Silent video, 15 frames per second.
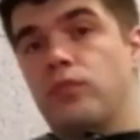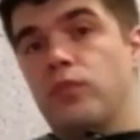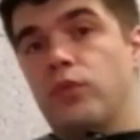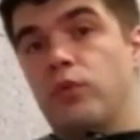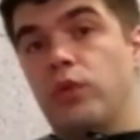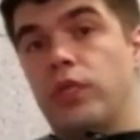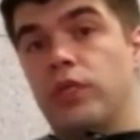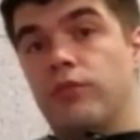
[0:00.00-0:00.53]

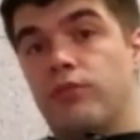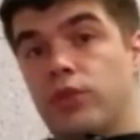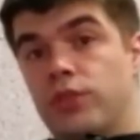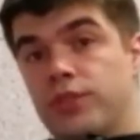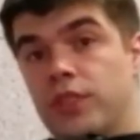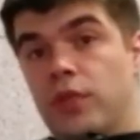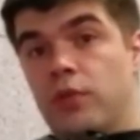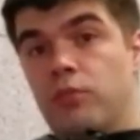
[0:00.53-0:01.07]
We can, for
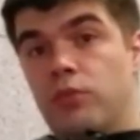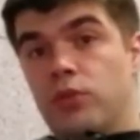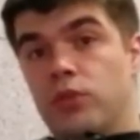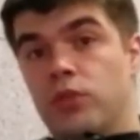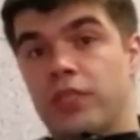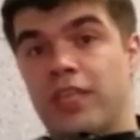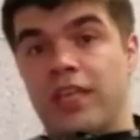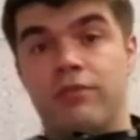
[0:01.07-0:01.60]
example,
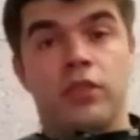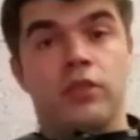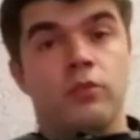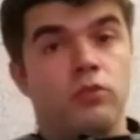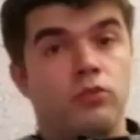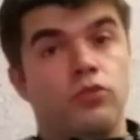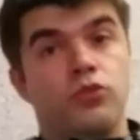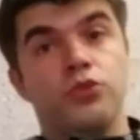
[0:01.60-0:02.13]
having
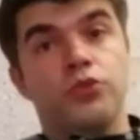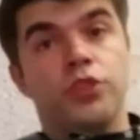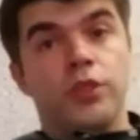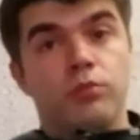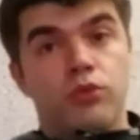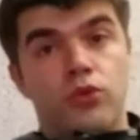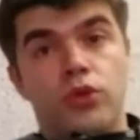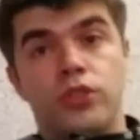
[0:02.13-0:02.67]
two
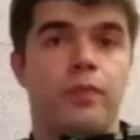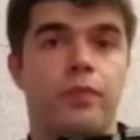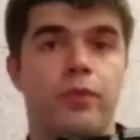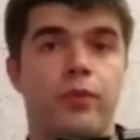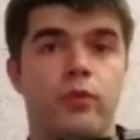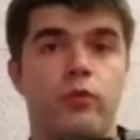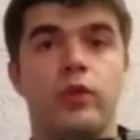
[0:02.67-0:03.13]
keyboards, we